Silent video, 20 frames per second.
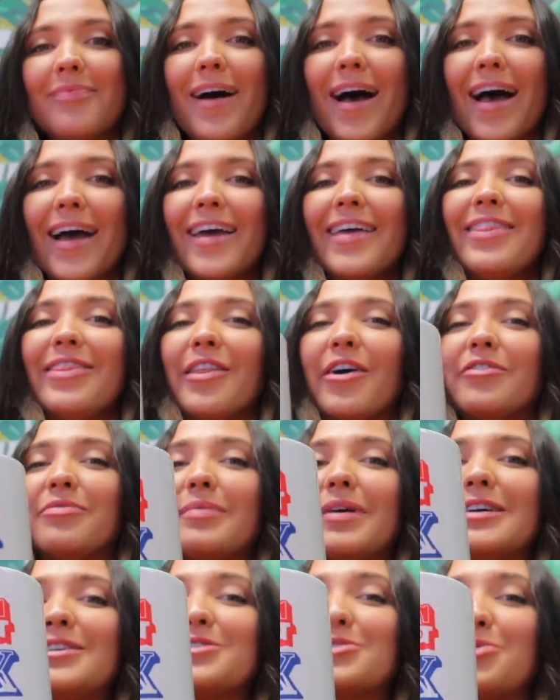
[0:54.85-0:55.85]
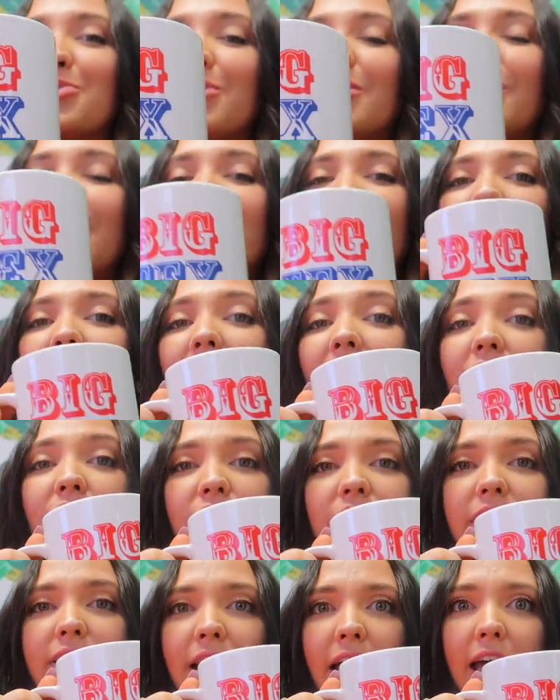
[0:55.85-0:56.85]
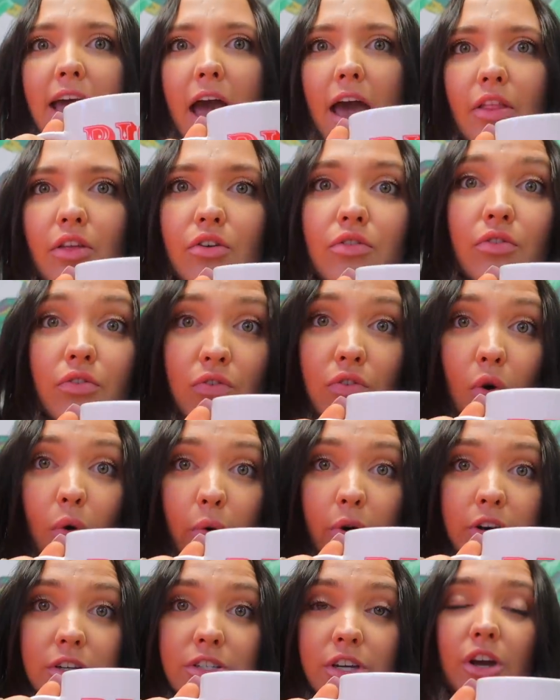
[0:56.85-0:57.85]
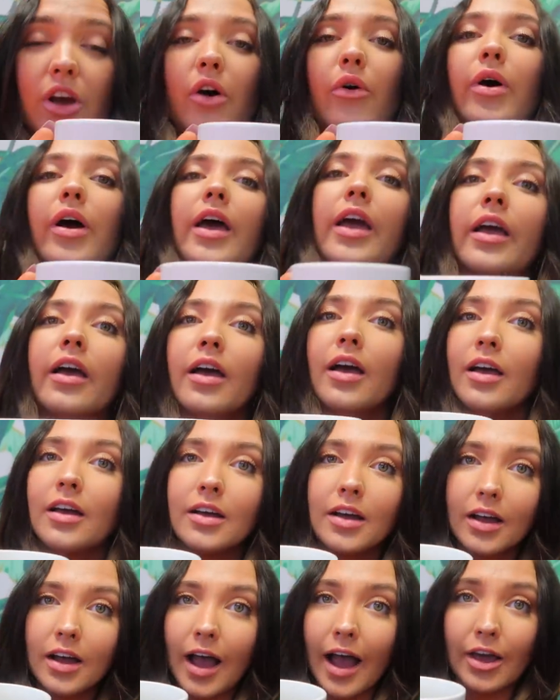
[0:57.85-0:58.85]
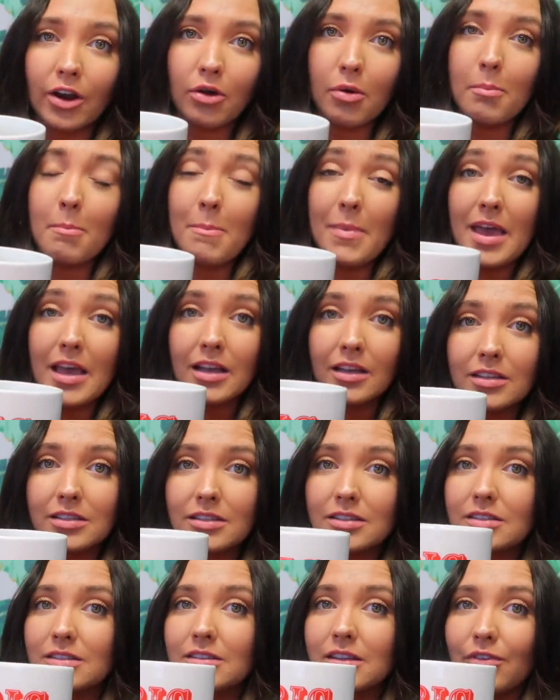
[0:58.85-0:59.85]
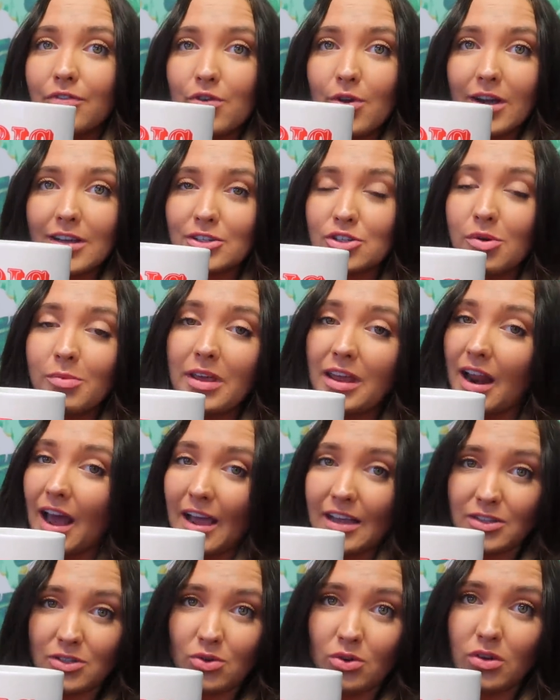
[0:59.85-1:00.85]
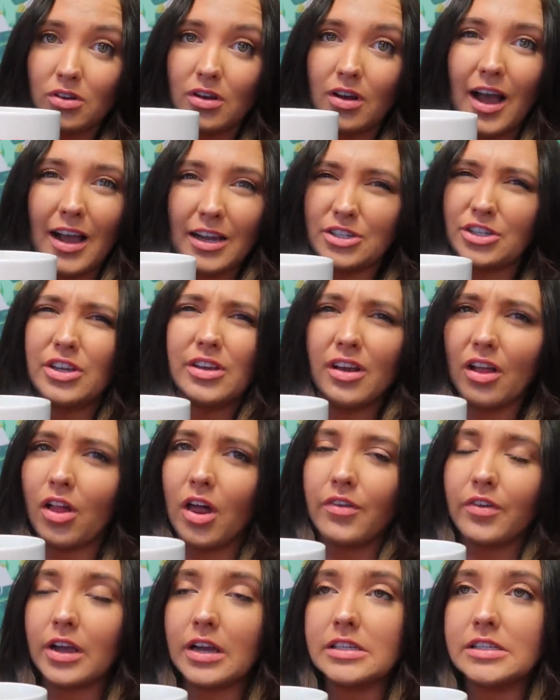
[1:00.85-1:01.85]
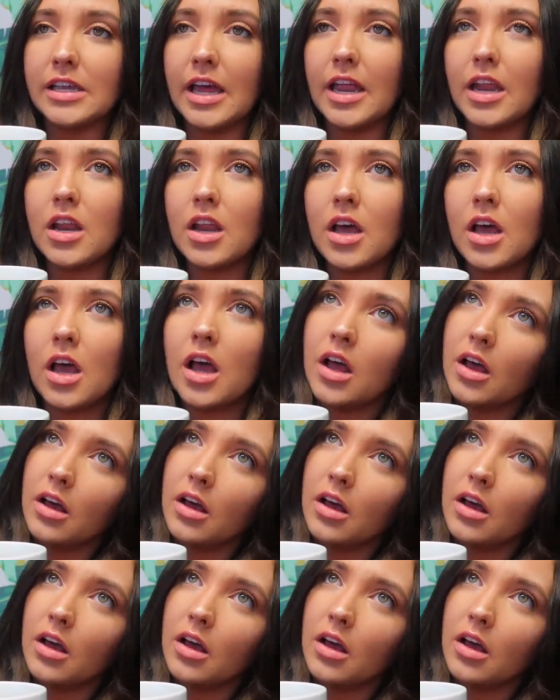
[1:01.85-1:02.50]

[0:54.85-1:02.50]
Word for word: I love my school. Like every day I look forward to going. I don't miss. If you guys knew me in high school, actually a lot of you guys did